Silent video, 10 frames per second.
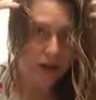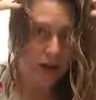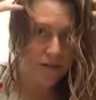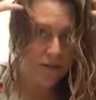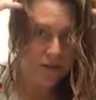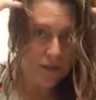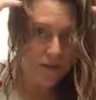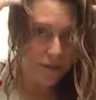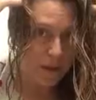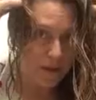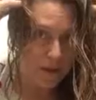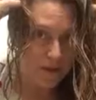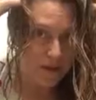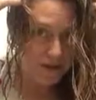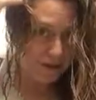kind of just using my
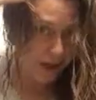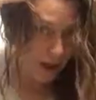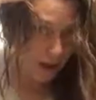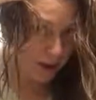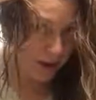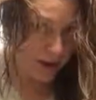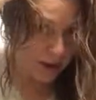fingers as a rake